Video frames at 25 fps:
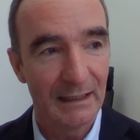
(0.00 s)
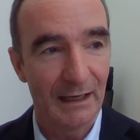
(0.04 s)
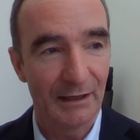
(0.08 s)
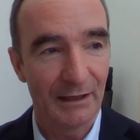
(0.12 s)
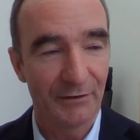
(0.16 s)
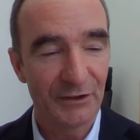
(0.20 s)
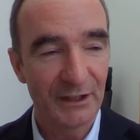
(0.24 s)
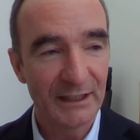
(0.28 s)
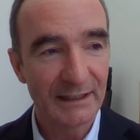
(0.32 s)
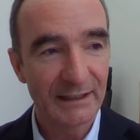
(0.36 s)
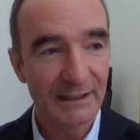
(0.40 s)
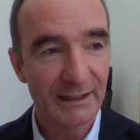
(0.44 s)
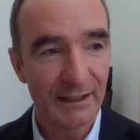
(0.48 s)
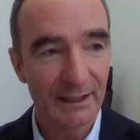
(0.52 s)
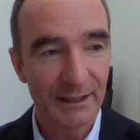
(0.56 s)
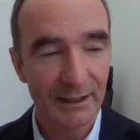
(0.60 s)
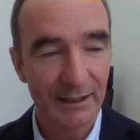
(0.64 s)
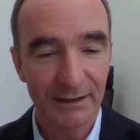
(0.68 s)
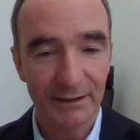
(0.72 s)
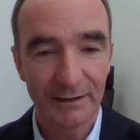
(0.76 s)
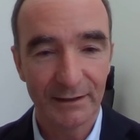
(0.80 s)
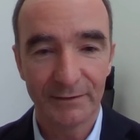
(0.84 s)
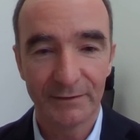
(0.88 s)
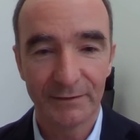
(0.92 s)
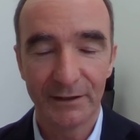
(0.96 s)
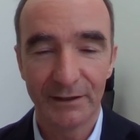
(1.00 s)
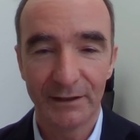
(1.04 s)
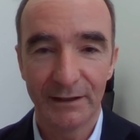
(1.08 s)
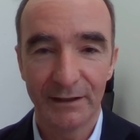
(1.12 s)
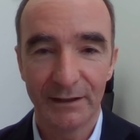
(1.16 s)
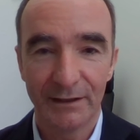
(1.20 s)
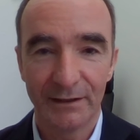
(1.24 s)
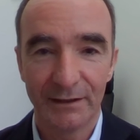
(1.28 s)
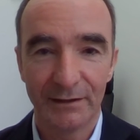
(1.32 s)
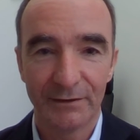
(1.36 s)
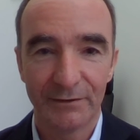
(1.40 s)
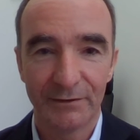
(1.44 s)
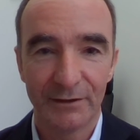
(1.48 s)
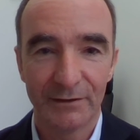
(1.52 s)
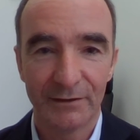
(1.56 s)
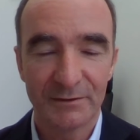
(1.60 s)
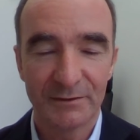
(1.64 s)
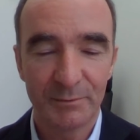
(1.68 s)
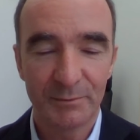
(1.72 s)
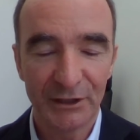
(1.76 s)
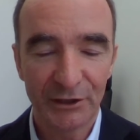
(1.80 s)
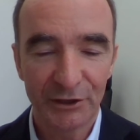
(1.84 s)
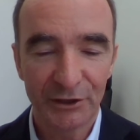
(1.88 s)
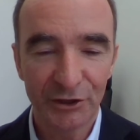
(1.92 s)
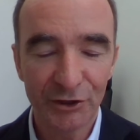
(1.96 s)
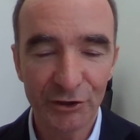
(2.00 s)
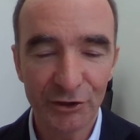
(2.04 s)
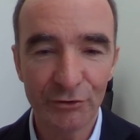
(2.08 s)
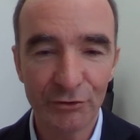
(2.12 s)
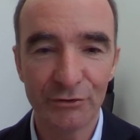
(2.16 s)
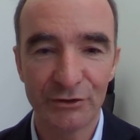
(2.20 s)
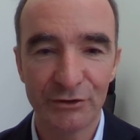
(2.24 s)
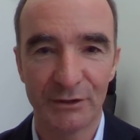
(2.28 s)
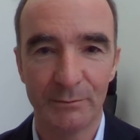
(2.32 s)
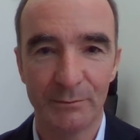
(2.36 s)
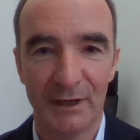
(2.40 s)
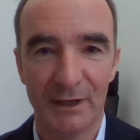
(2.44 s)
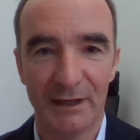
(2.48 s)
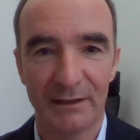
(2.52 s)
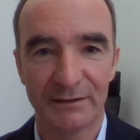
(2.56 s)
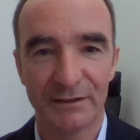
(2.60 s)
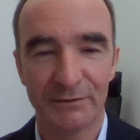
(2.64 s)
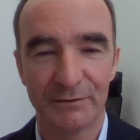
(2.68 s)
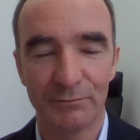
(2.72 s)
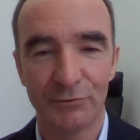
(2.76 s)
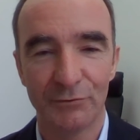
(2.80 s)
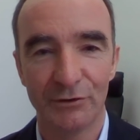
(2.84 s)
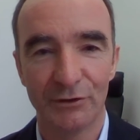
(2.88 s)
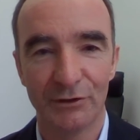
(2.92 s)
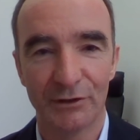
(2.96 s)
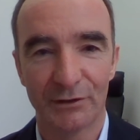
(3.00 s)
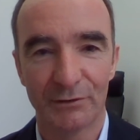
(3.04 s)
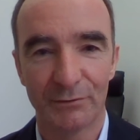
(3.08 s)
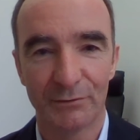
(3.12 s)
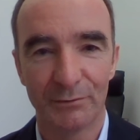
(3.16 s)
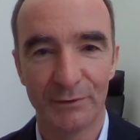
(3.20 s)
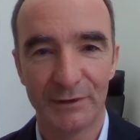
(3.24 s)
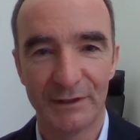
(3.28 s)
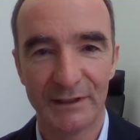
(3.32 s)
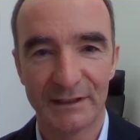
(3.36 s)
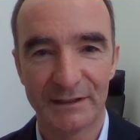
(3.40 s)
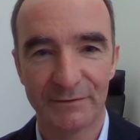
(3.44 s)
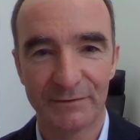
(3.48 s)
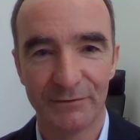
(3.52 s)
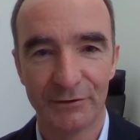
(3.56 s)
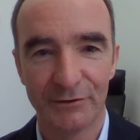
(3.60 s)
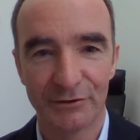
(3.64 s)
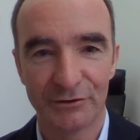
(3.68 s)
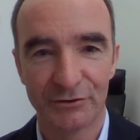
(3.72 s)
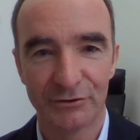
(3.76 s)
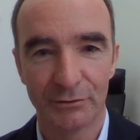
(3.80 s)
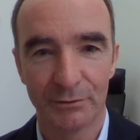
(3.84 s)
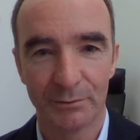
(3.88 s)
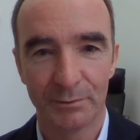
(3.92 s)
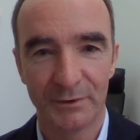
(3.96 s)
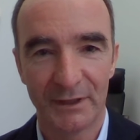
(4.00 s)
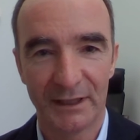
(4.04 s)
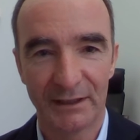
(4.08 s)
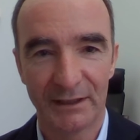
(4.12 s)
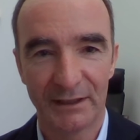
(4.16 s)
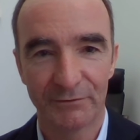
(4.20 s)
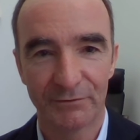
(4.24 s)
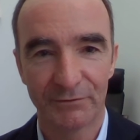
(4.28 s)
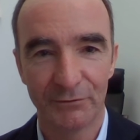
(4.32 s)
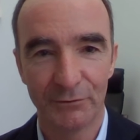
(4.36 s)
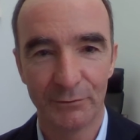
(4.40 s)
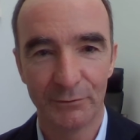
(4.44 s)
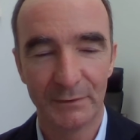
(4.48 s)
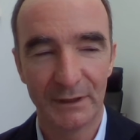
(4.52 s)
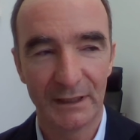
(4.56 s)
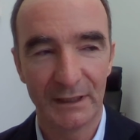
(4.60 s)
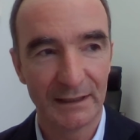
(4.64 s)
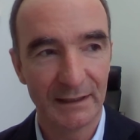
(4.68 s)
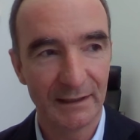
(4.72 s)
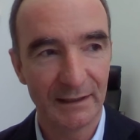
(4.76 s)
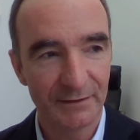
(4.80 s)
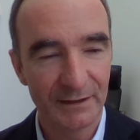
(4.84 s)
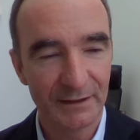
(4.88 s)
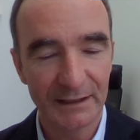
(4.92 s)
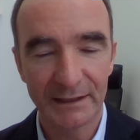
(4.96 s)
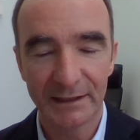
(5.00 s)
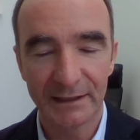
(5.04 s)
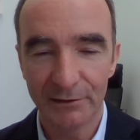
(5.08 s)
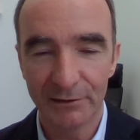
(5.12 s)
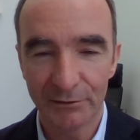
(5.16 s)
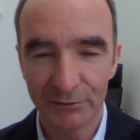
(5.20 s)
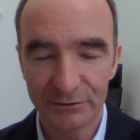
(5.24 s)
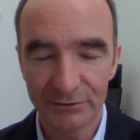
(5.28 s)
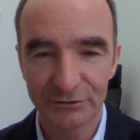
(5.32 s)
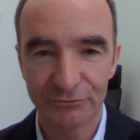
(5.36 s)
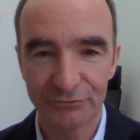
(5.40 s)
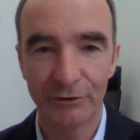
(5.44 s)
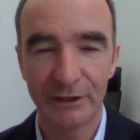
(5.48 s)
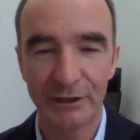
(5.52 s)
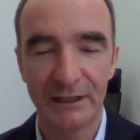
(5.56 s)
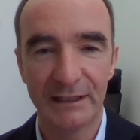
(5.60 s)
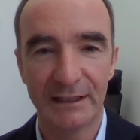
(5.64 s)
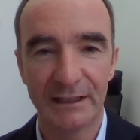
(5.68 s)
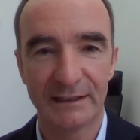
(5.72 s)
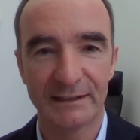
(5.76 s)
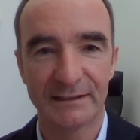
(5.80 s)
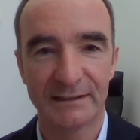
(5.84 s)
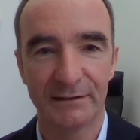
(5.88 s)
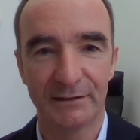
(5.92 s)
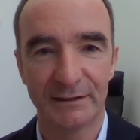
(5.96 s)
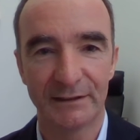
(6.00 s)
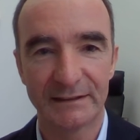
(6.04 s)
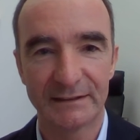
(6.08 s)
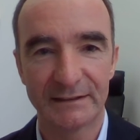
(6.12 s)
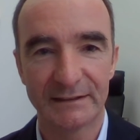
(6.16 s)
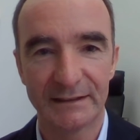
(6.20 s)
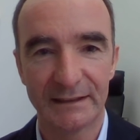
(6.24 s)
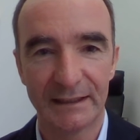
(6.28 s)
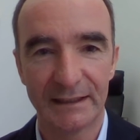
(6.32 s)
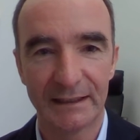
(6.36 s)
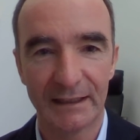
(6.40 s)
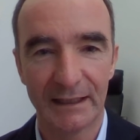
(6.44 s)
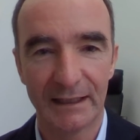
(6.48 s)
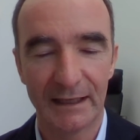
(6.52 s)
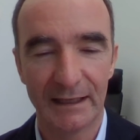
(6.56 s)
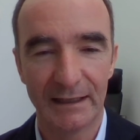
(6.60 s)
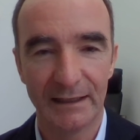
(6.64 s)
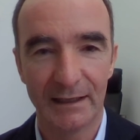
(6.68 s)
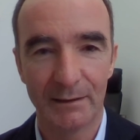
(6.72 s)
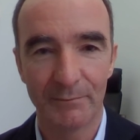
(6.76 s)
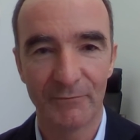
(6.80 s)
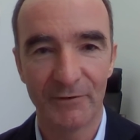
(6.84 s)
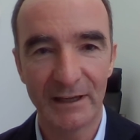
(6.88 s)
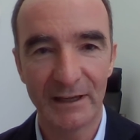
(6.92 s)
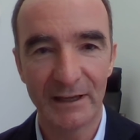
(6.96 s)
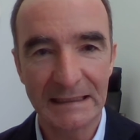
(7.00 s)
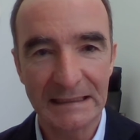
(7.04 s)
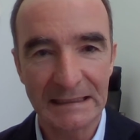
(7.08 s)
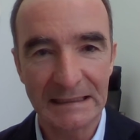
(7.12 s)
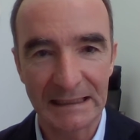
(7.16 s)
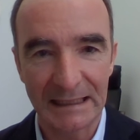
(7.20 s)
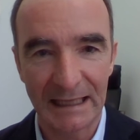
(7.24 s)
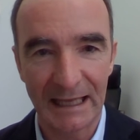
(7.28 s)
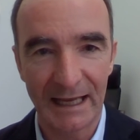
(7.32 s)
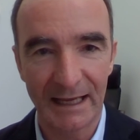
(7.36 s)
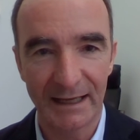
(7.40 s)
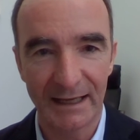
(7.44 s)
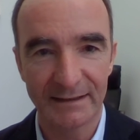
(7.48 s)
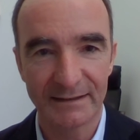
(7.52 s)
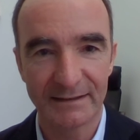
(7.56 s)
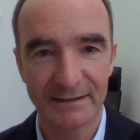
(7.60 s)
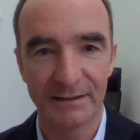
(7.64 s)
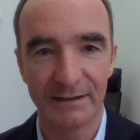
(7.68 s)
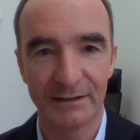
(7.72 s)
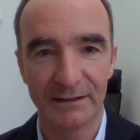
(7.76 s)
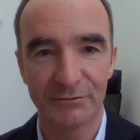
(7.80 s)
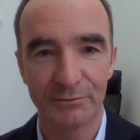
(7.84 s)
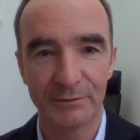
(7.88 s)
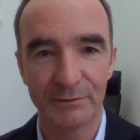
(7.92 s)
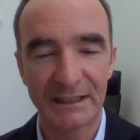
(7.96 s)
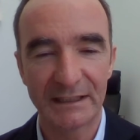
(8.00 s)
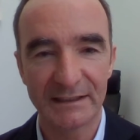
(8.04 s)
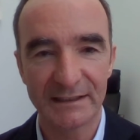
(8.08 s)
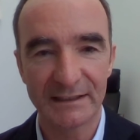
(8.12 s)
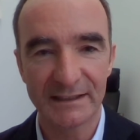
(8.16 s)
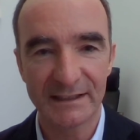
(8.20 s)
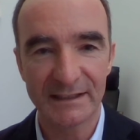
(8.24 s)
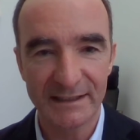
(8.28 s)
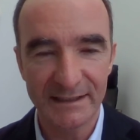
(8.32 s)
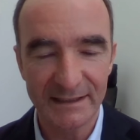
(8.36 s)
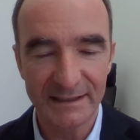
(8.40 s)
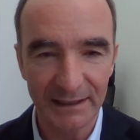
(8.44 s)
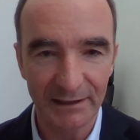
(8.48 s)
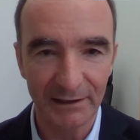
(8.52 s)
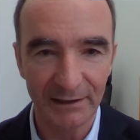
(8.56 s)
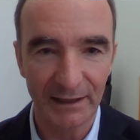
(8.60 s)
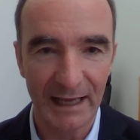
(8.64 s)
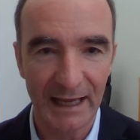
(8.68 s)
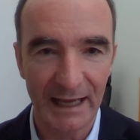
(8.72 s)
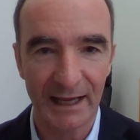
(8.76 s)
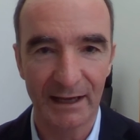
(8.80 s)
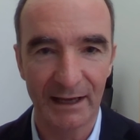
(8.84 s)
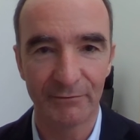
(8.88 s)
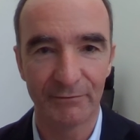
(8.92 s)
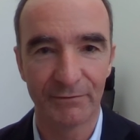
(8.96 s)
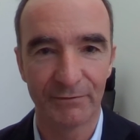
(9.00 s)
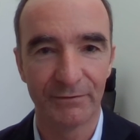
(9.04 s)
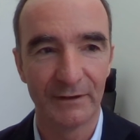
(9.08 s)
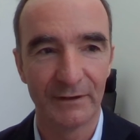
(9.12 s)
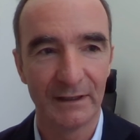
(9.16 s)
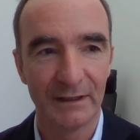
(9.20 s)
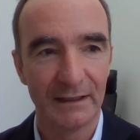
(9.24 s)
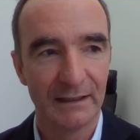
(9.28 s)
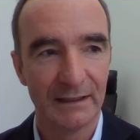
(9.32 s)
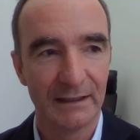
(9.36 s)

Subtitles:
I think there's been a huge amount of work with this virtual platform, and I think it looks really exciting, and I'm very glad that we can still have